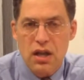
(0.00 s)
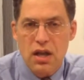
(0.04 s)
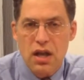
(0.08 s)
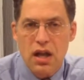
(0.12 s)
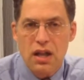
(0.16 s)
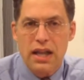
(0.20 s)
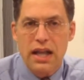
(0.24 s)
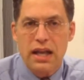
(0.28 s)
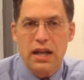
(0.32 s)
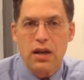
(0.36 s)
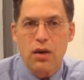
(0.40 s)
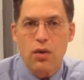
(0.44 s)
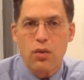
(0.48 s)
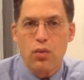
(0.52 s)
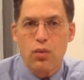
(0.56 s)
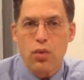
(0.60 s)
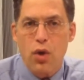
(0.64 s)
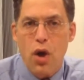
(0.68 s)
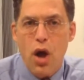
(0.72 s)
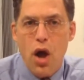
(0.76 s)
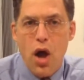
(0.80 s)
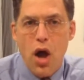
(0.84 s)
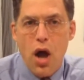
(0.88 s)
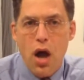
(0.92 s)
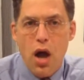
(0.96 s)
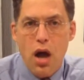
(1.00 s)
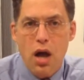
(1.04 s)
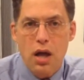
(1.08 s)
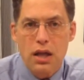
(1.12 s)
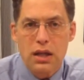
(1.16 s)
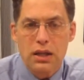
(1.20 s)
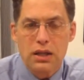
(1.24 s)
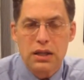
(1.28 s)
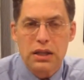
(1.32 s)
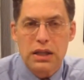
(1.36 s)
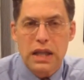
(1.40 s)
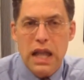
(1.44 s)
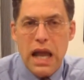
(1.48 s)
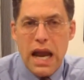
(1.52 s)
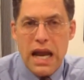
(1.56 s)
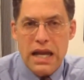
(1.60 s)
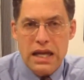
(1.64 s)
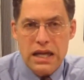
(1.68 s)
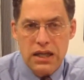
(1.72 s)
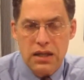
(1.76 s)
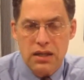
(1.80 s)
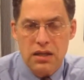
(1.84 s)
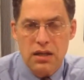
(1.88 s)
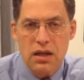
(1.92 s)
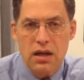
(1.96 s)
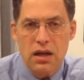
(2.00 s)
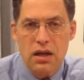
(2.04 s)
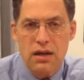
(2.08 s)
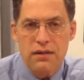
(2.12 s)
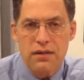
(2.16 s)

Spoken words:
like a raw lining